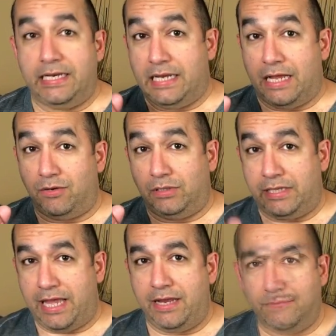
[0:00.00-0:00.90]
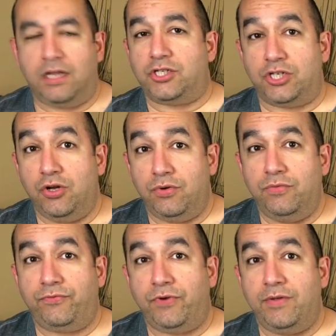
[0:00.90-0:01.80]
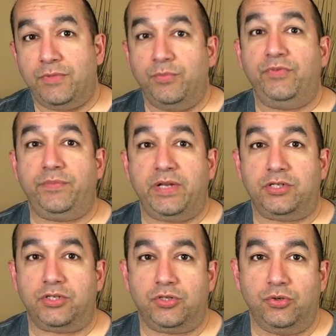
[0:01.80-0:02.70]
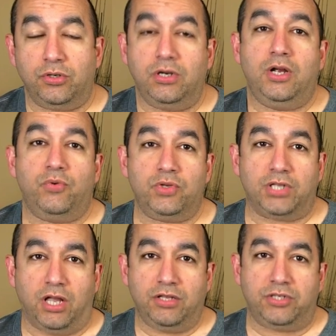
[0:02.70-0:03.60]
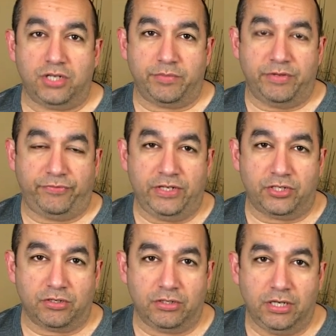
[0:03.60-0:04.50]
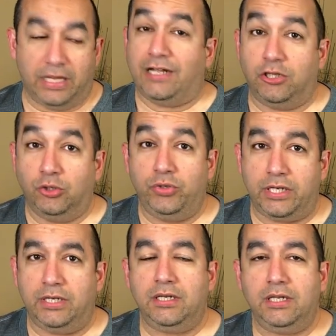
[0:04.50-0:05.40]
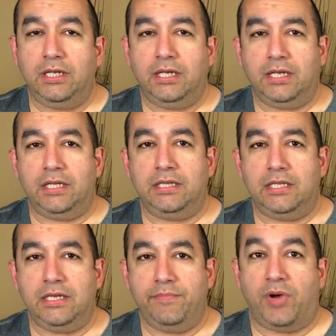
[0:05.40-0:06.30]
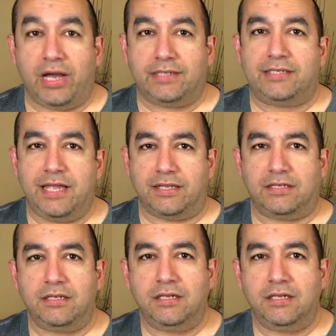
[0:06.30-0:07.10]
And not only that, a show from the Moving Pictures tour was also going to be featured, included in the box set.